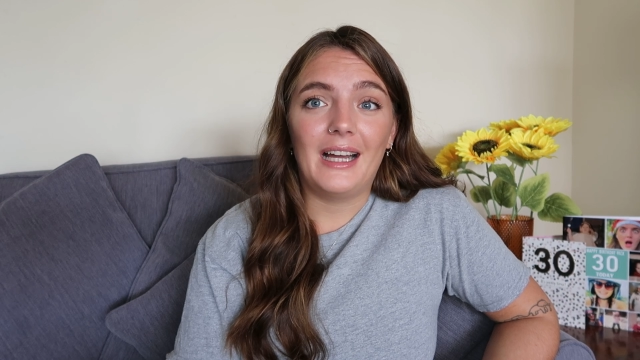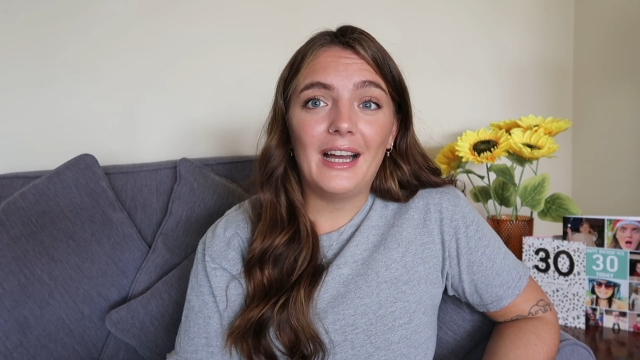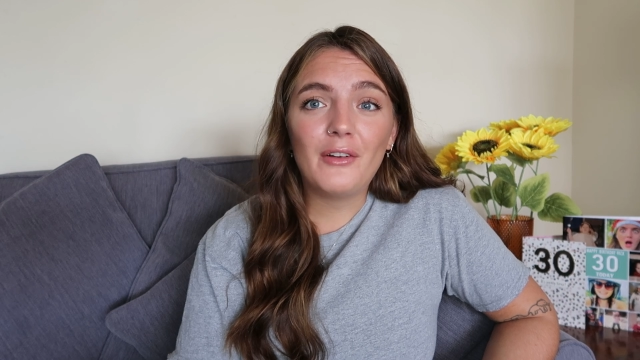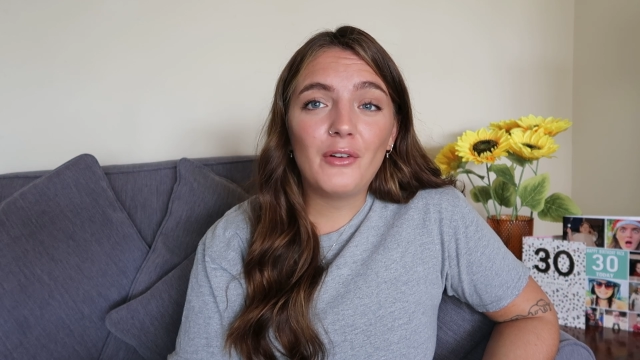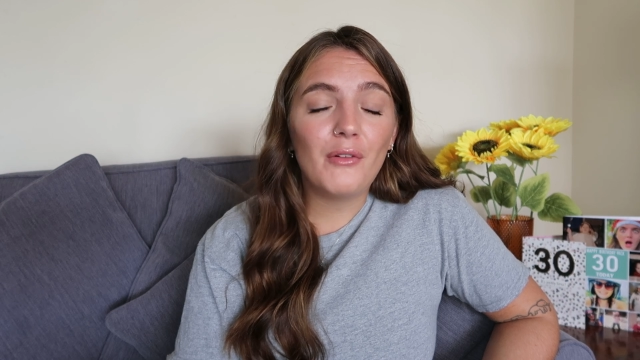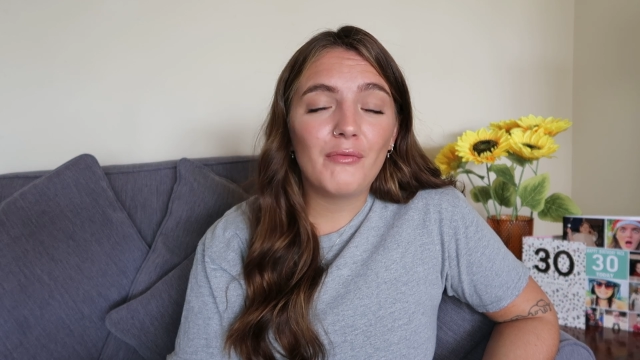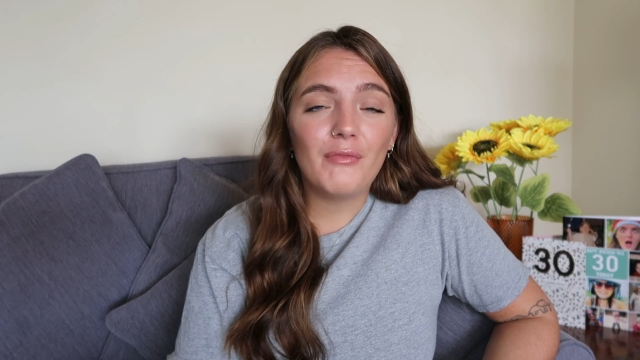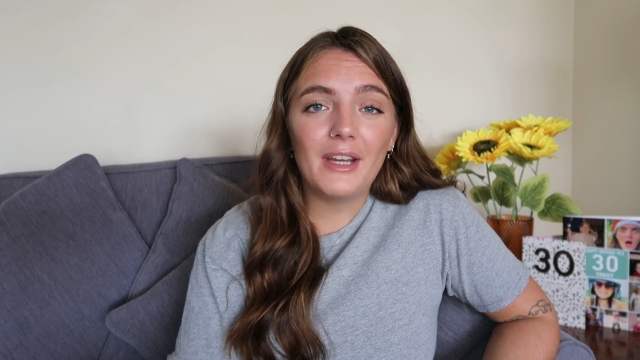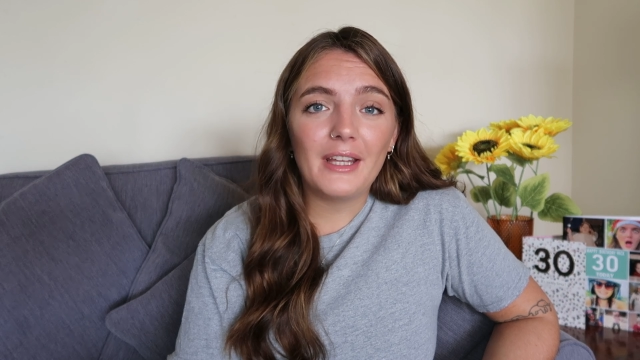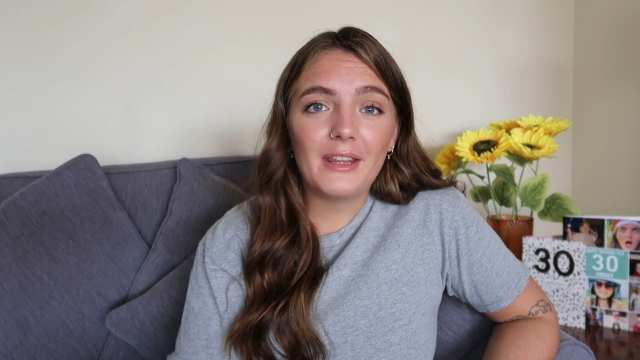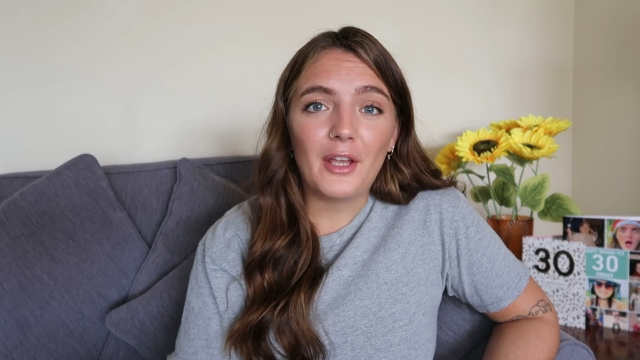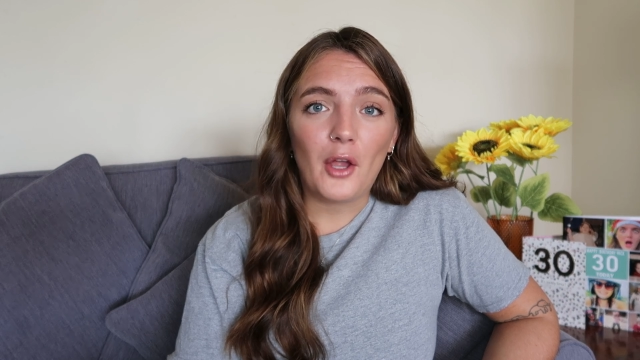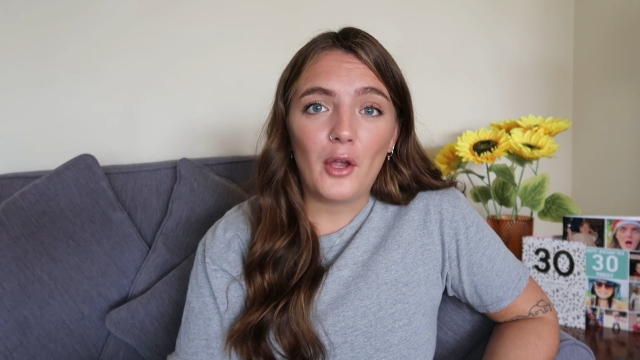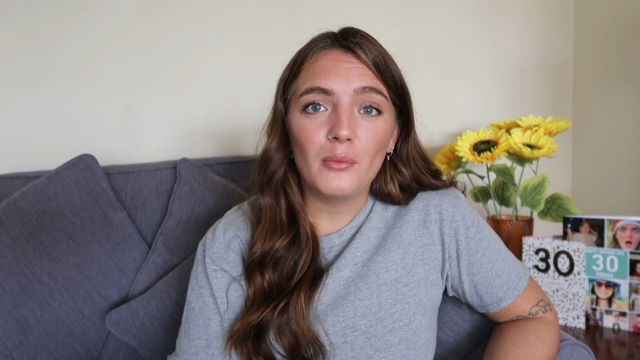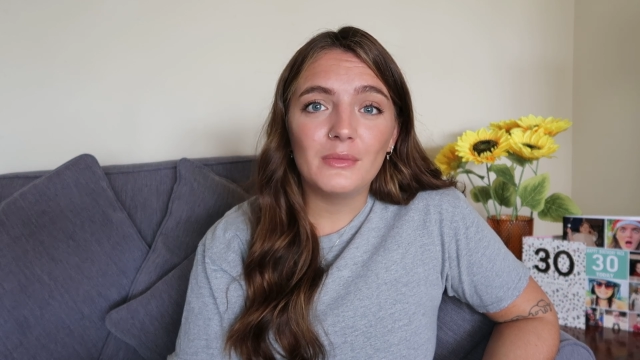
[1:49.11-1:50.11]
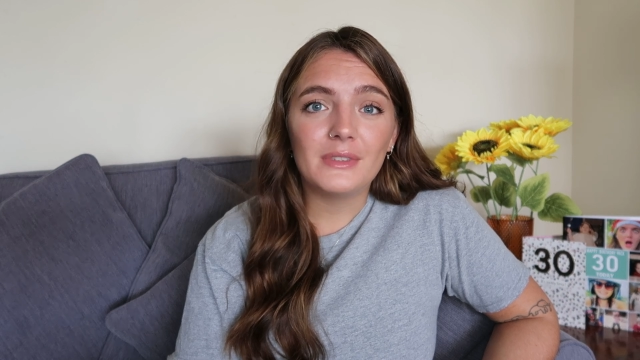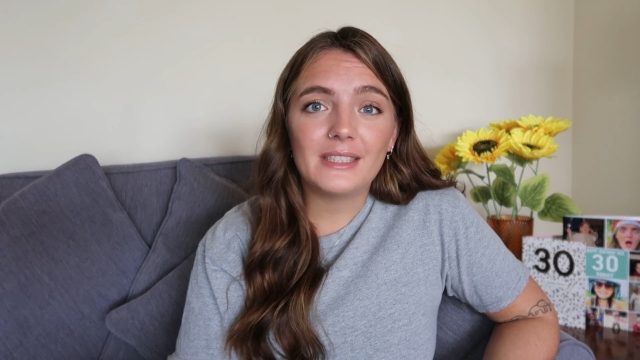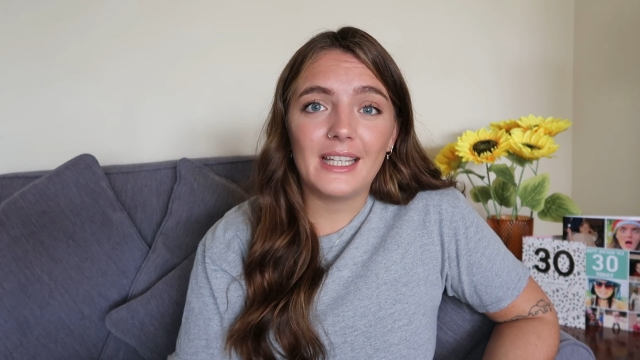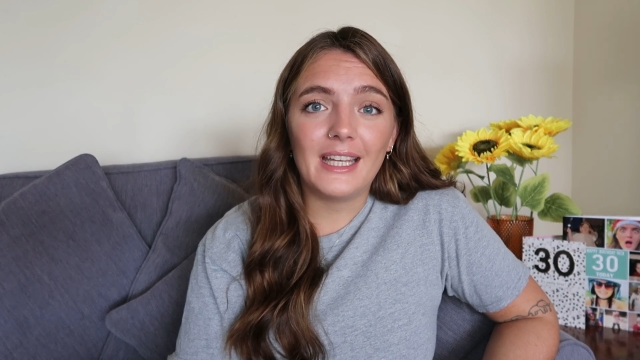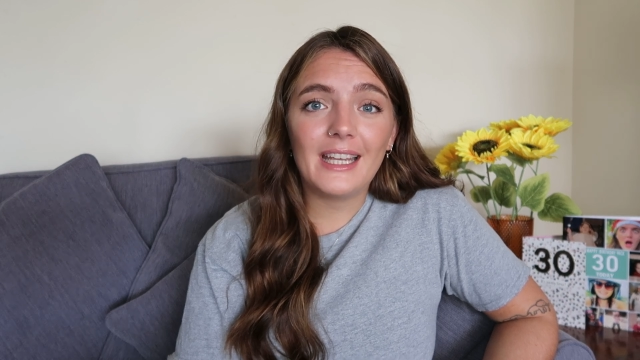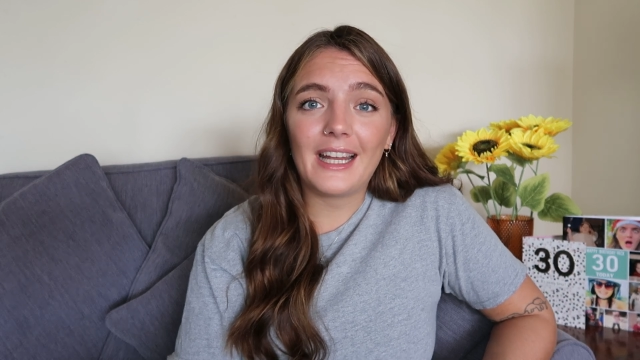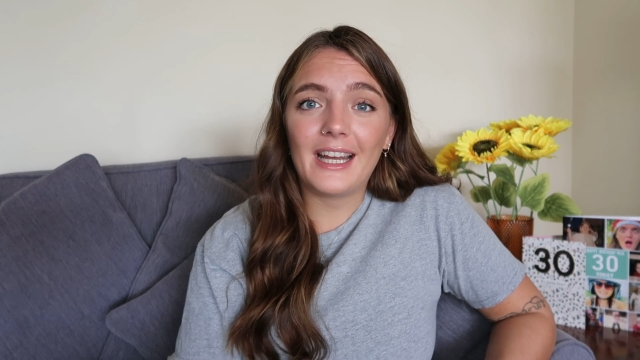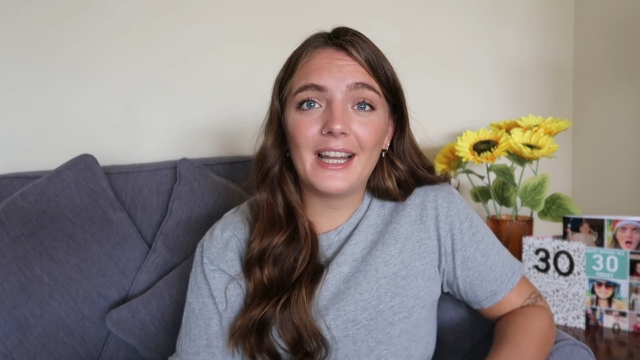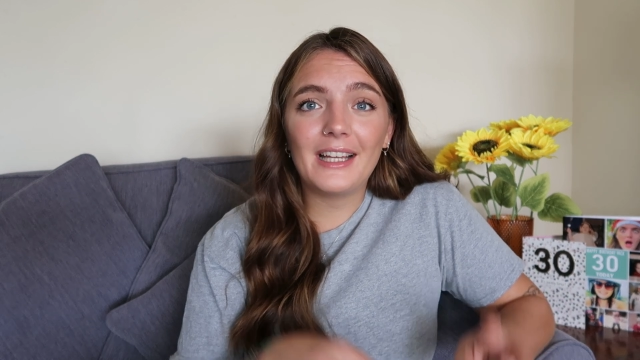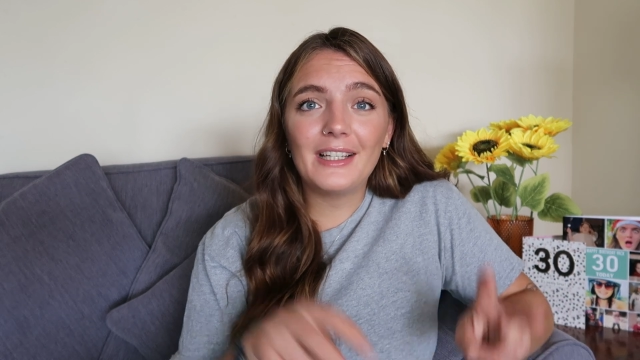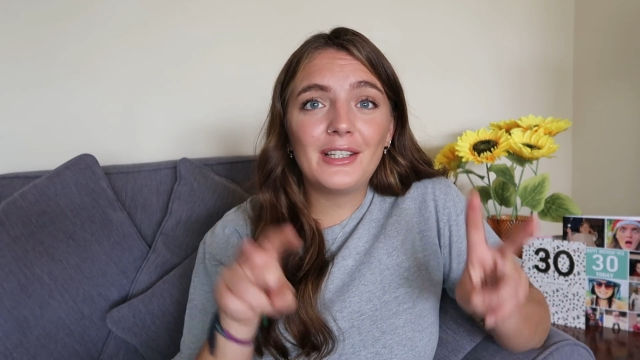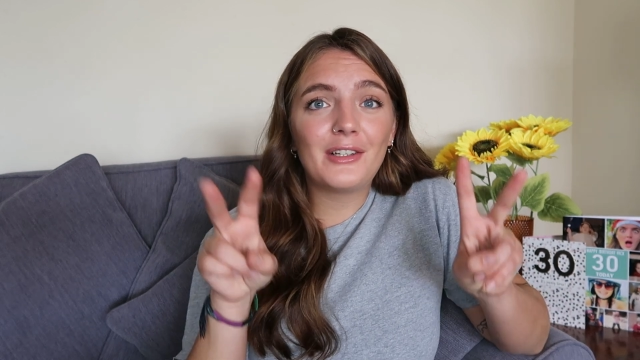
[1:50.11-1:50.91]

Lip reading: I got really homesick and I